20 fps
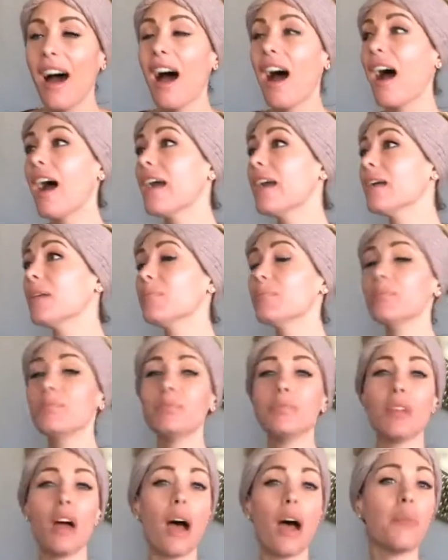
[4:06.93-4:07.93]

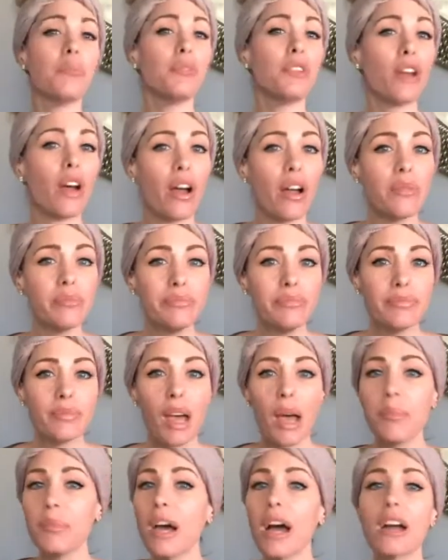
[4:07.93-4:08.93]
I'm done.
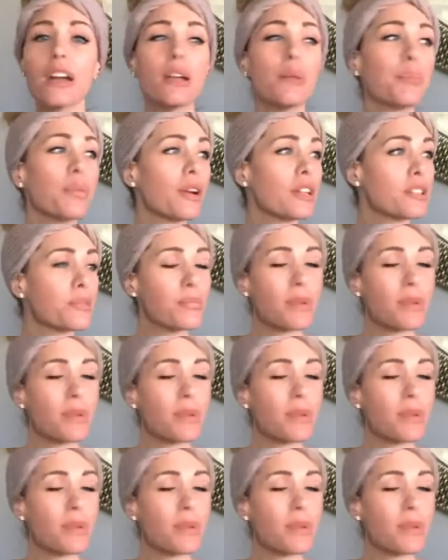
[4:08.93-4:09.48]
I'm not gonna brush